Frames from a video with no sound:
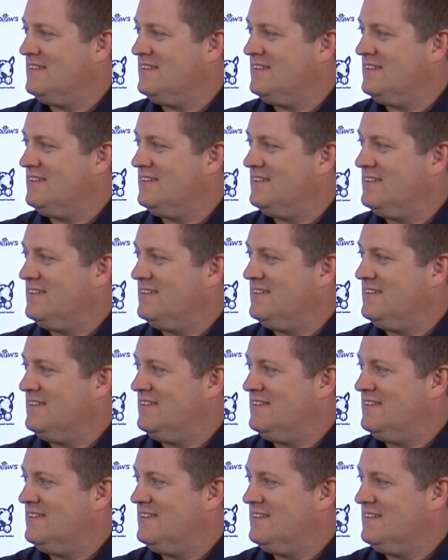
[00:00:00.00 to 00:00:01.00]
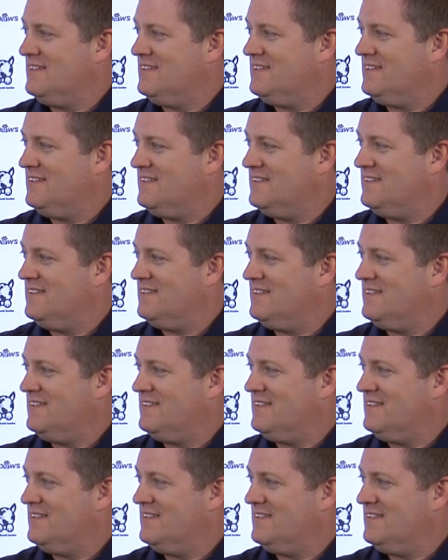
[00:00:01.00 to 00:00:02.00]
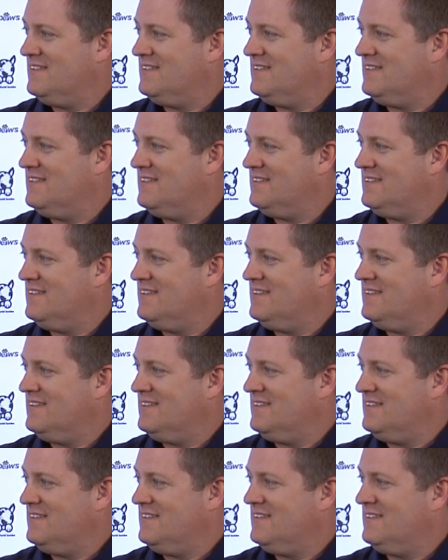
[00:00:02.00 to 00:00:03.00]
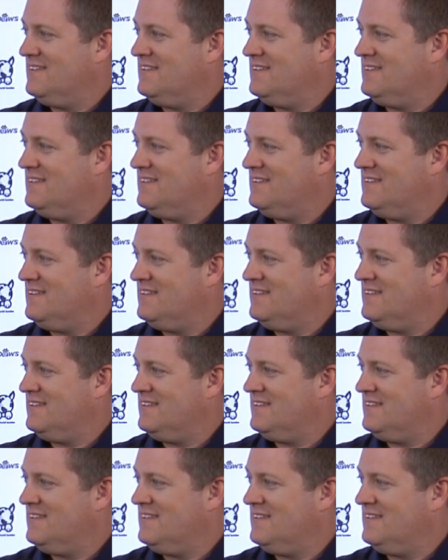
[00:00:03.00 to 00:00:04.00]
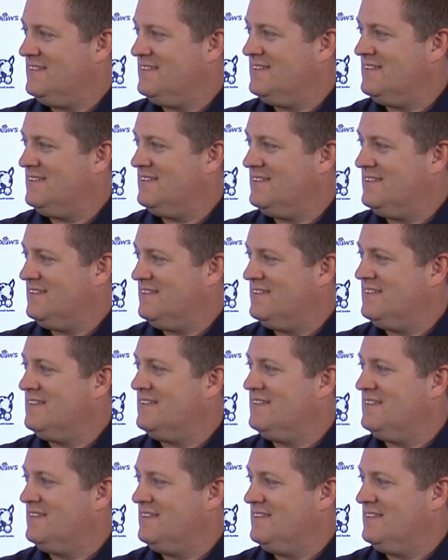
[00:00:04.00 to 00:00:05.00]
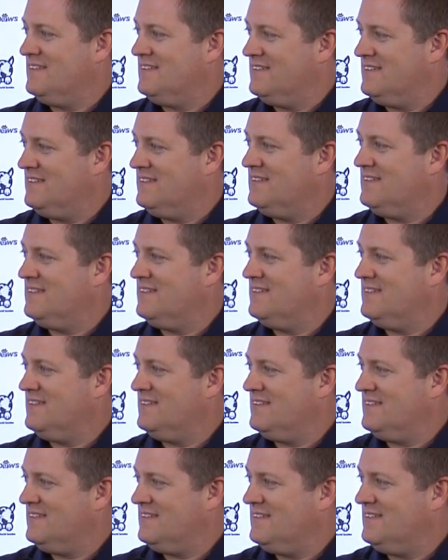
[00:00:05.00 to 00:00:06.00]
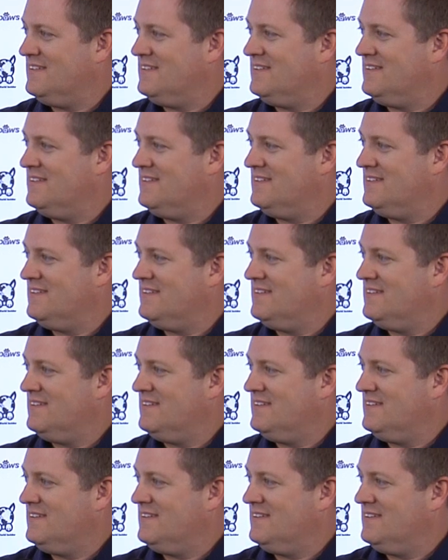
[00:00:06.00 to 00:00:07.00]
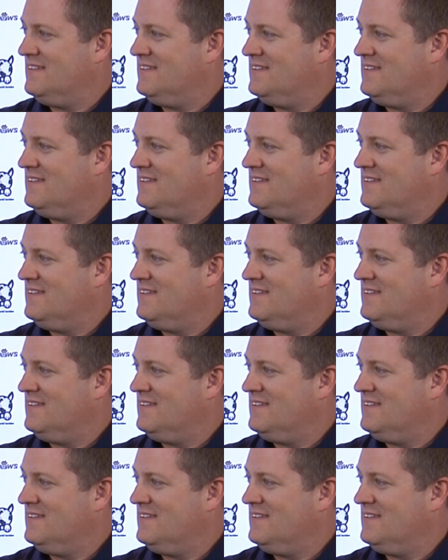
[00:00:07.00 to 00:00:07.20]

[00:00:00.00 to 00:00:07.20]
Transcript: The person shown says nothing.